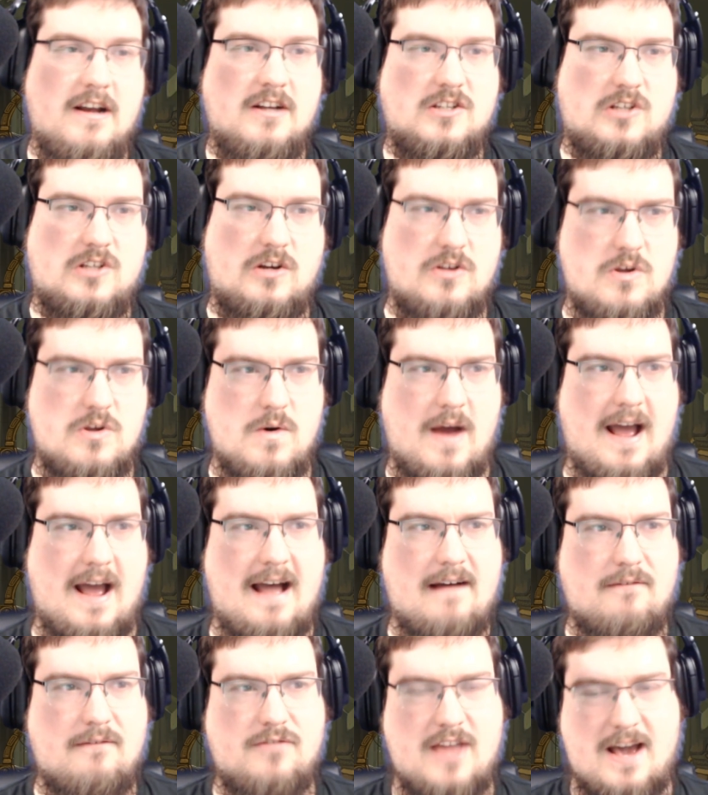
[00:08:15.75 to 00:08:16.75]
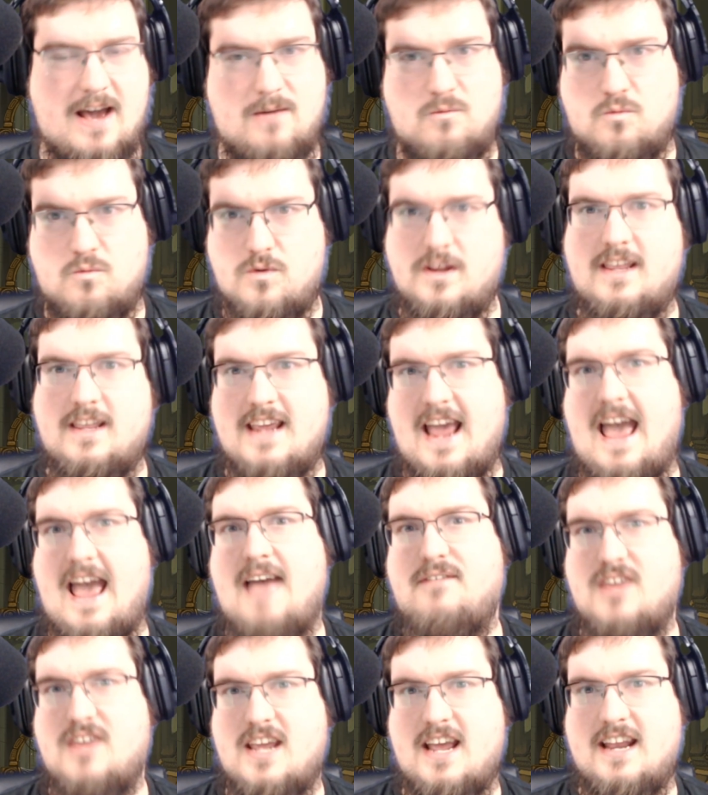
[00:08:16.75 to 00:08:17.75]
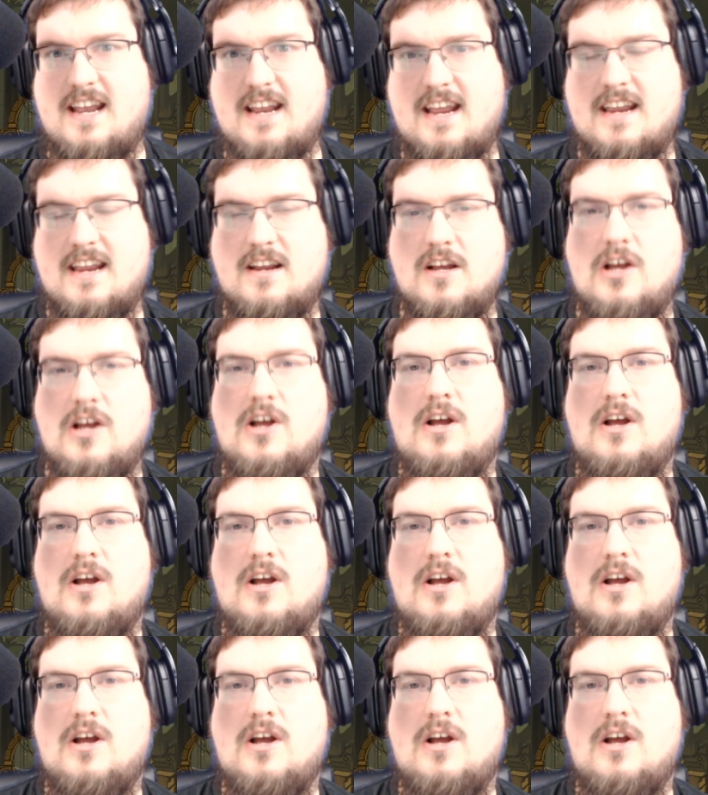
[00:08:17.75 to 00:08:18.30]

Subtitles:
so you have that really heavy hitting